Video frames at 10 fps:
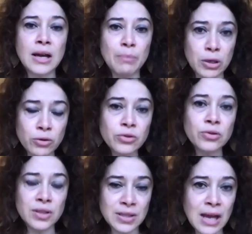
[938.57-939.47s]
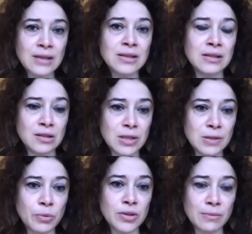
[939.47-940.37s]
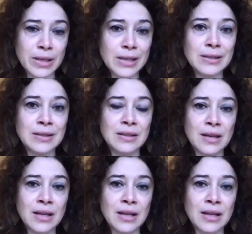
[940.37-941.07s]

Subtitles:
but also discussing the responsibility